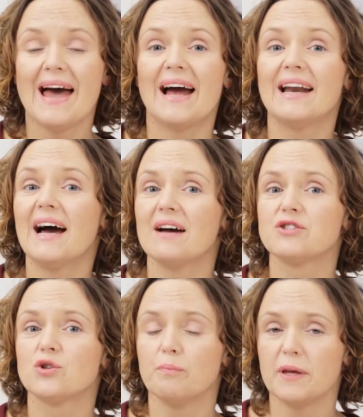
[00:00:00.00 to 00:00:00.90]
and
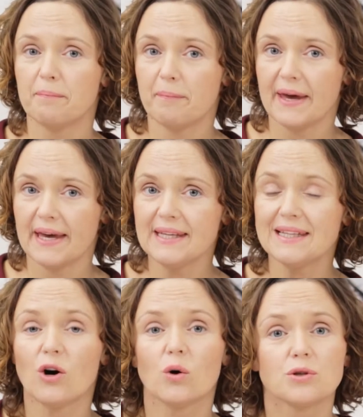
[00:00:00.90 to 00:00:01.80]
have to be paid
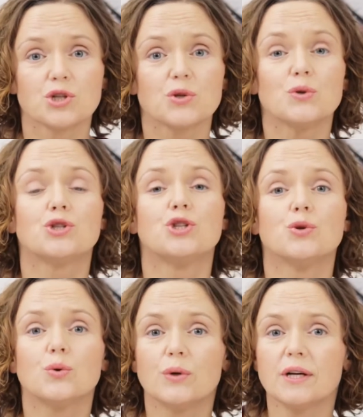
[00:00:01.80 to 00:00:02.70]
also
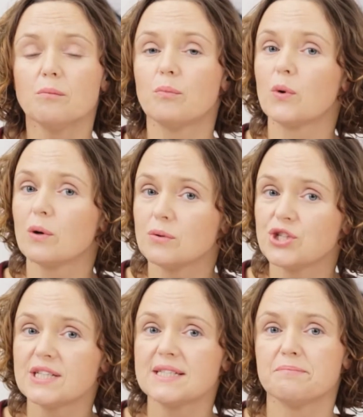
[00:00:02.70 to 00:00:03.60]
during
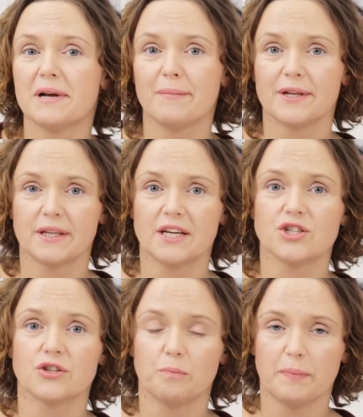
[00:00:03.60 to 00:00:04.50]
project
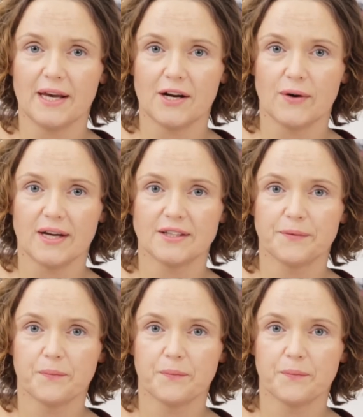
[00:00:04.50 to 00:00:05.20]
implementation period.